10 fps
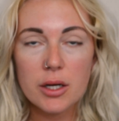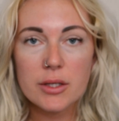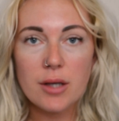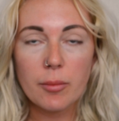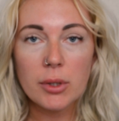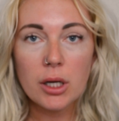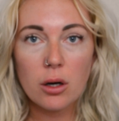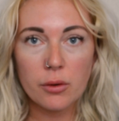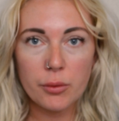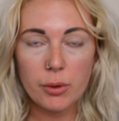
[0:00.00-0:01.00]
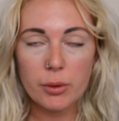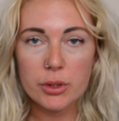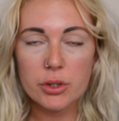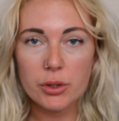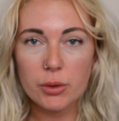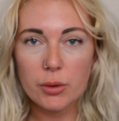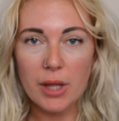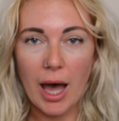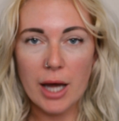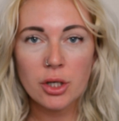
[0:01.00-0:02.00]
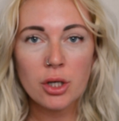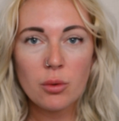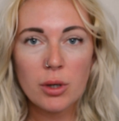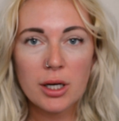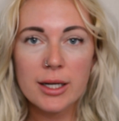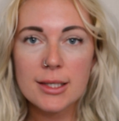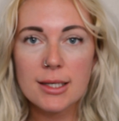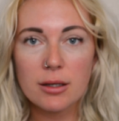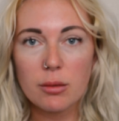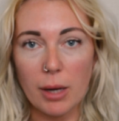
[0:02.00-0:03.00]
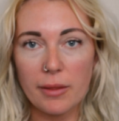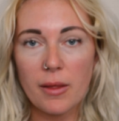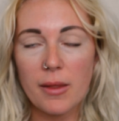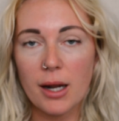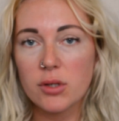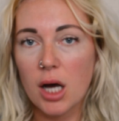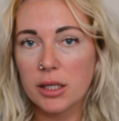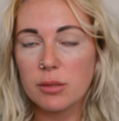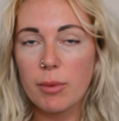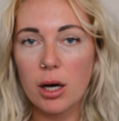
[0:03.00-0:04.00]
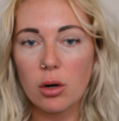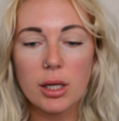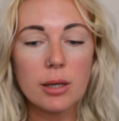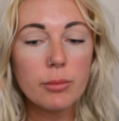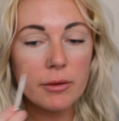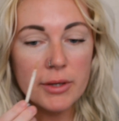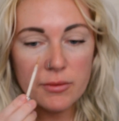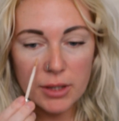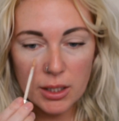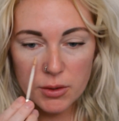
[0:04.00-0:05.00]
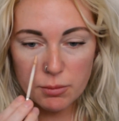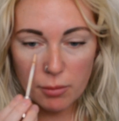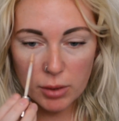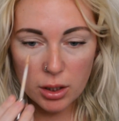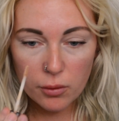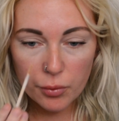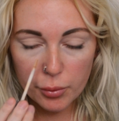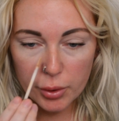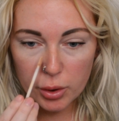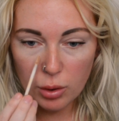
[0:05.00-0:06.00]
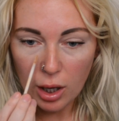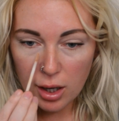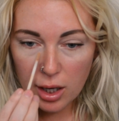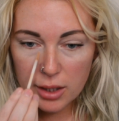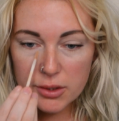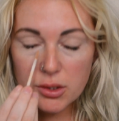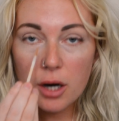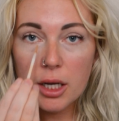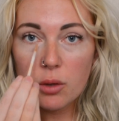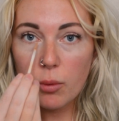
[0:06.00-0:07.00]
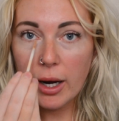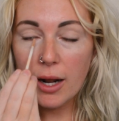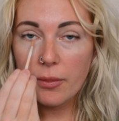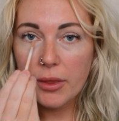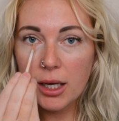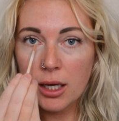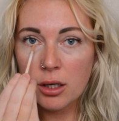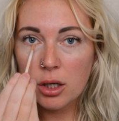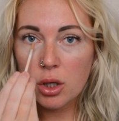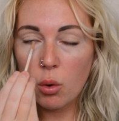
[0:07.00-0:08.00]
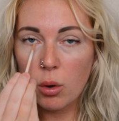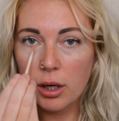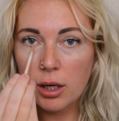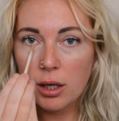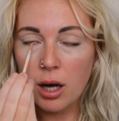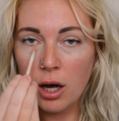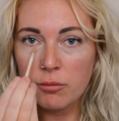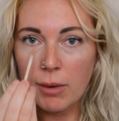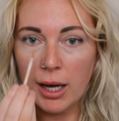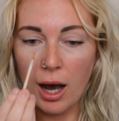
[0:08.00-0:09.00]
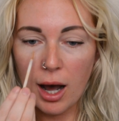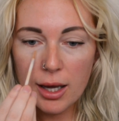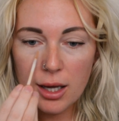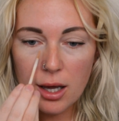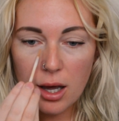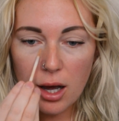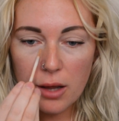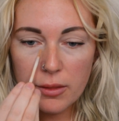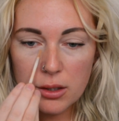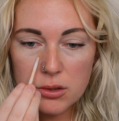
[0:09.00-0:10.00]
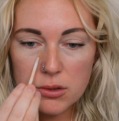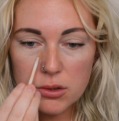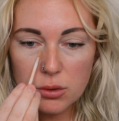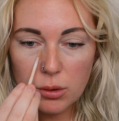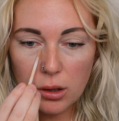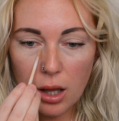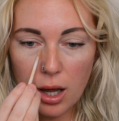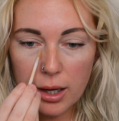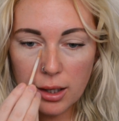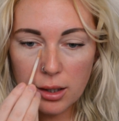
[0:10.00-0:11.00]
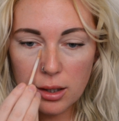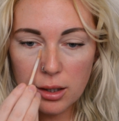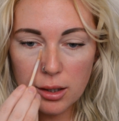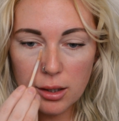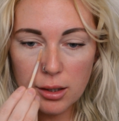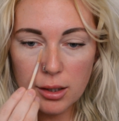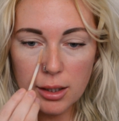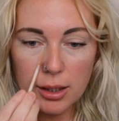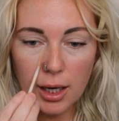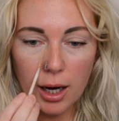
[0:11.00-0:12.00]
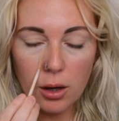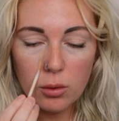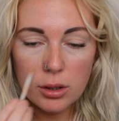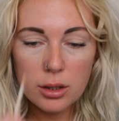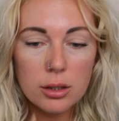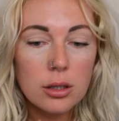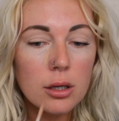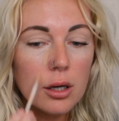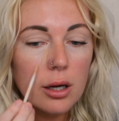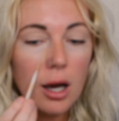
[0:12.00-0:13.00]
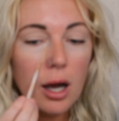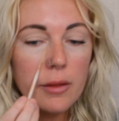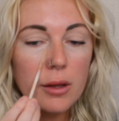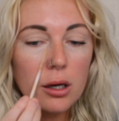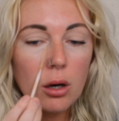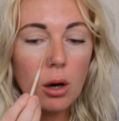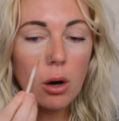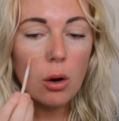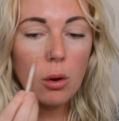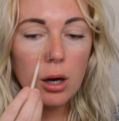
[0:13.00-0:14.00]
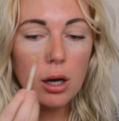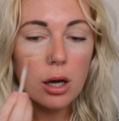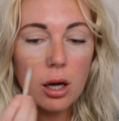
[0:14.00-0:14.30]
So I'm going to go through and do that newer concealer method that I've talked about in previous videos, but I'm going to go through starting right at the inner corner of my eye and then just do a line down and then go